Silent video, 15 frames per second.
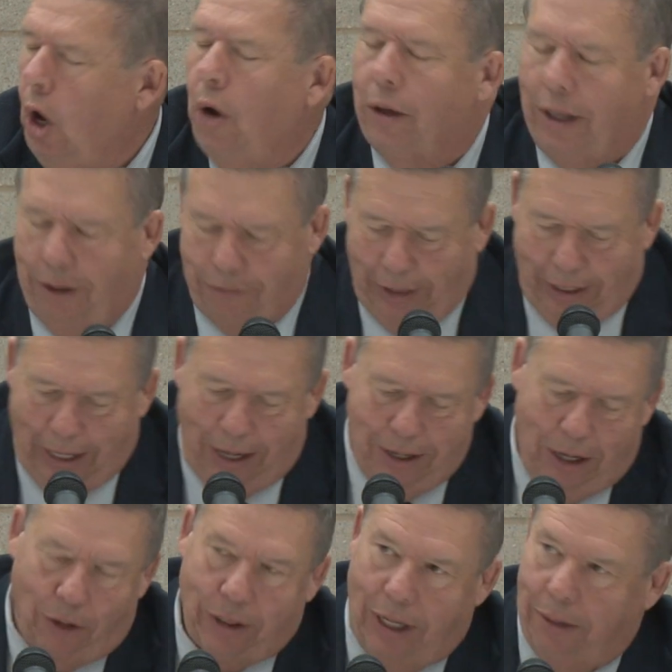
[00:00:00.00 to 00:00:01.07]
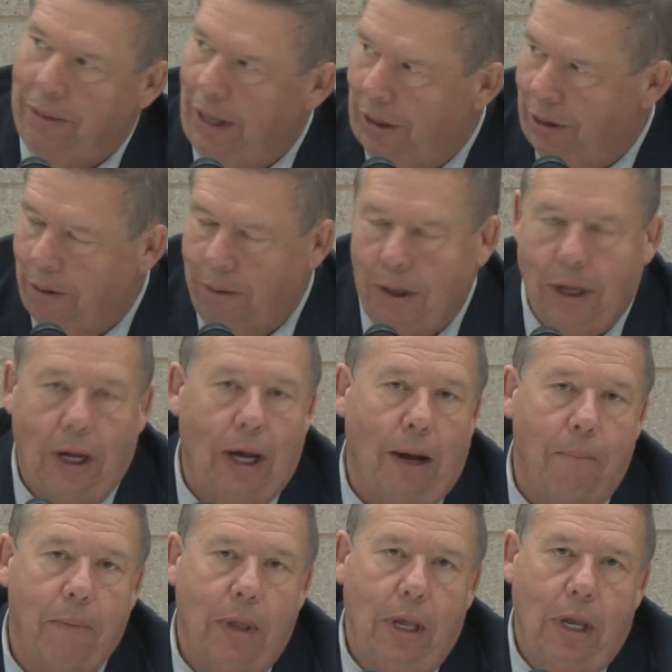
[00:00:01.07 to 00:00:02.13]
Oh, yes, I got it. Okay, thank you.
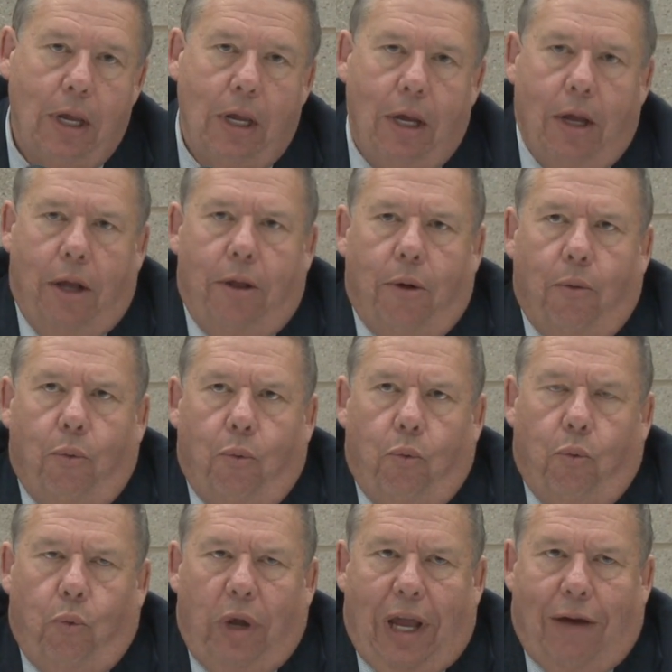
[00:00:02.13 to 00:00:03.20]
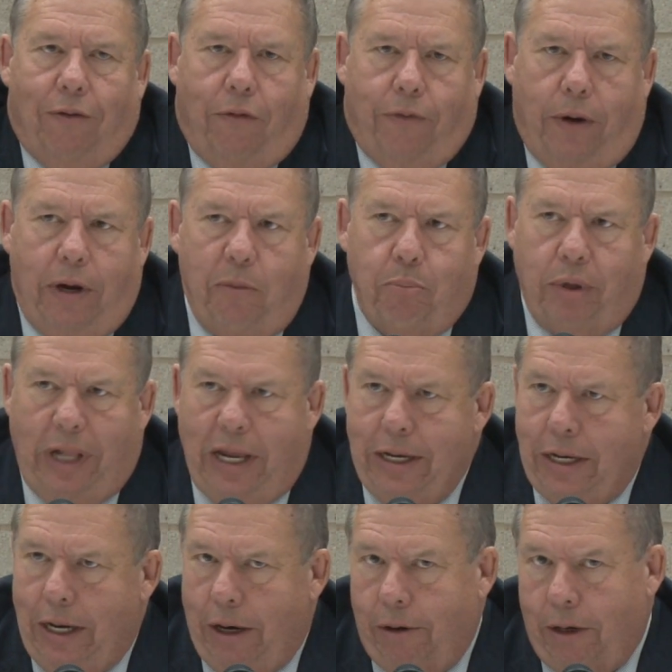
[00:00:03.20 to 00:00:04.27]
We have a very
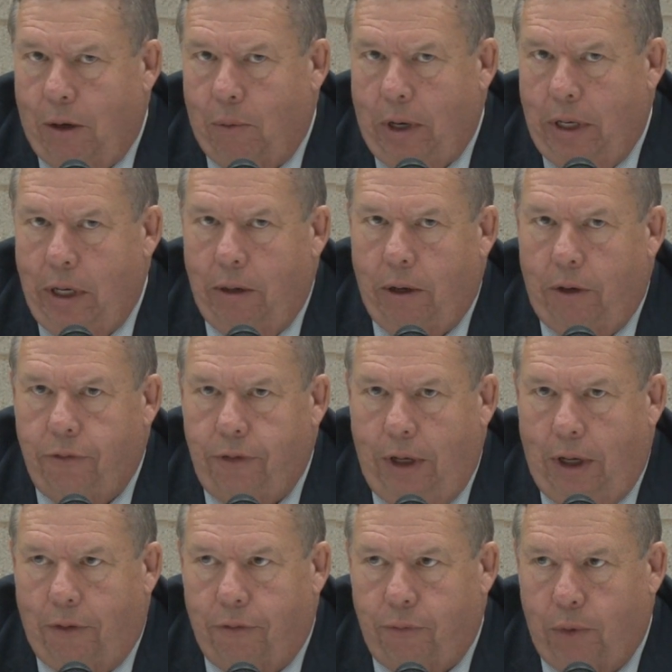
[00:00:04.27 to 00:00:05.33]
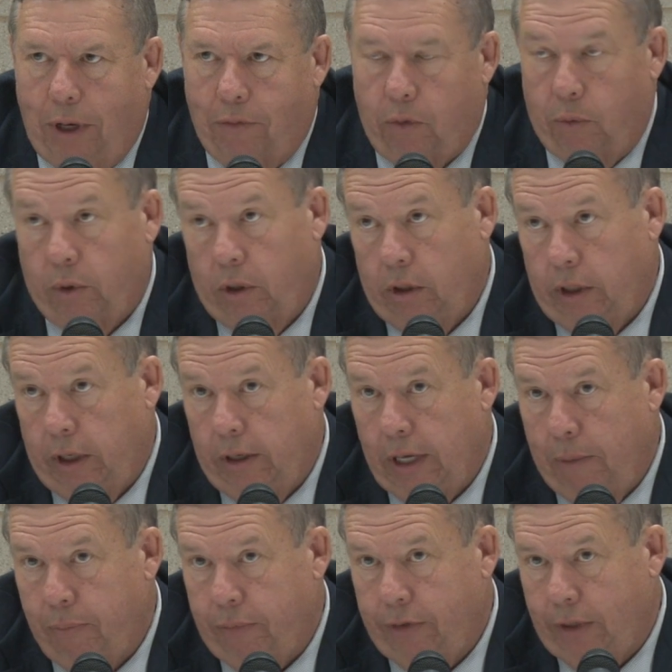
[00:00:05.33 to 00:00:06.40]
blended area right here ourselves. We have a rural
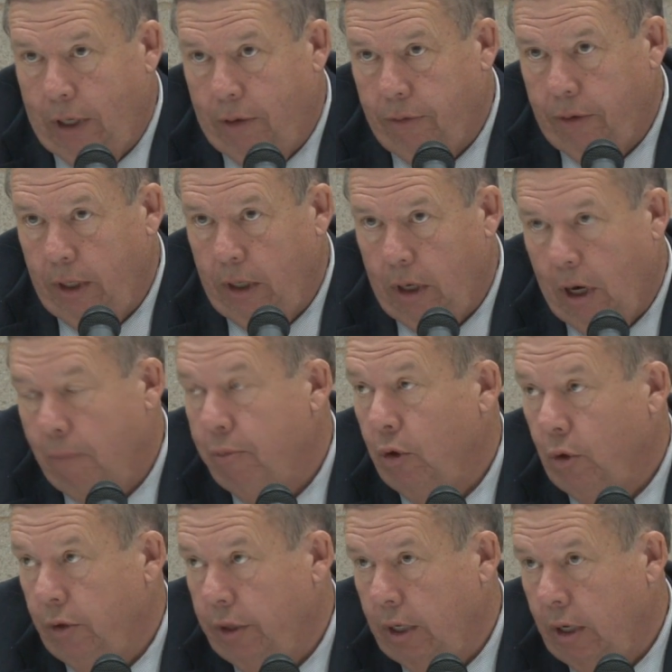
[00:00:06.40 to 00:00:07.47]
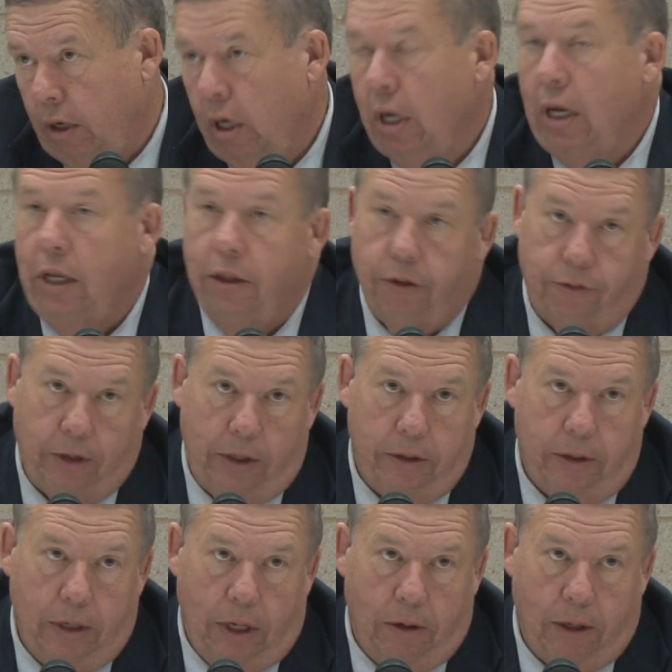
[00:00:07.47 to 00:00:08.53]
area up south here, up north here. In the
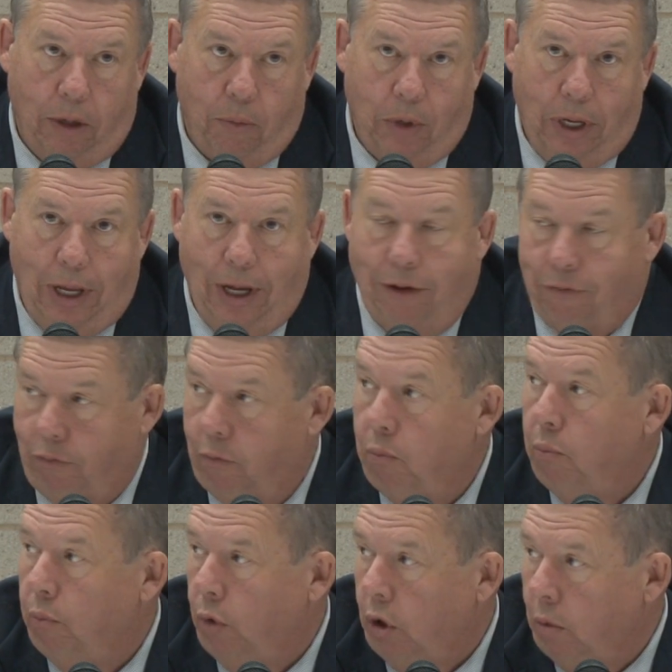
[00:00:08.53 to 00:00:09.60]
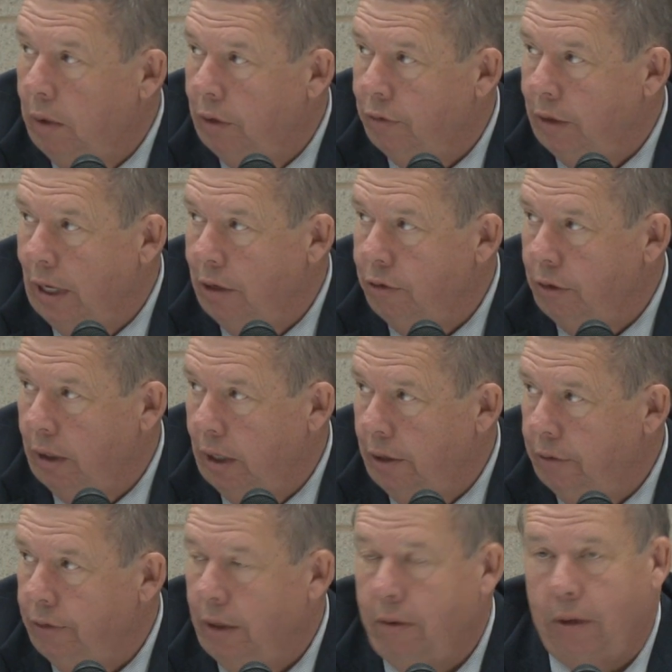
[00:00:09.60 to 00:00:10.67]
southern area, we have more residential
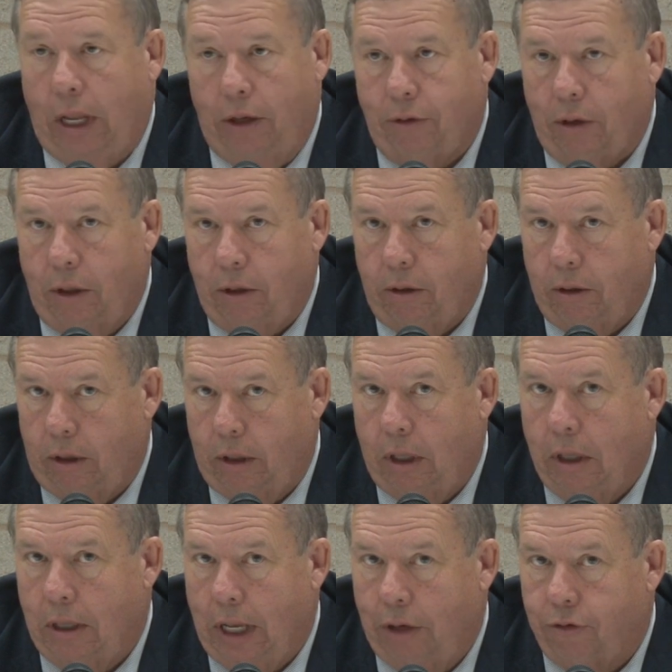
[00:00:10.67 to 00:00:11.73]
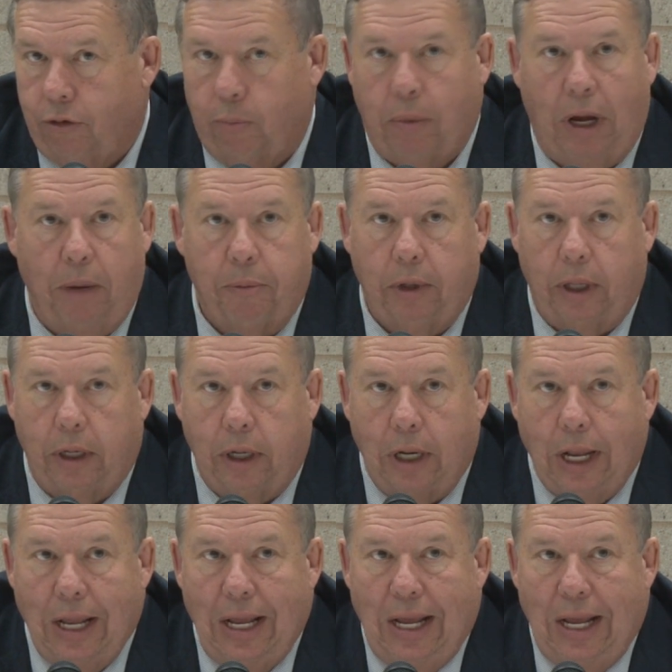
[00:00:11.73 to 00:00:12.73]
areas, and it's a little denser populated.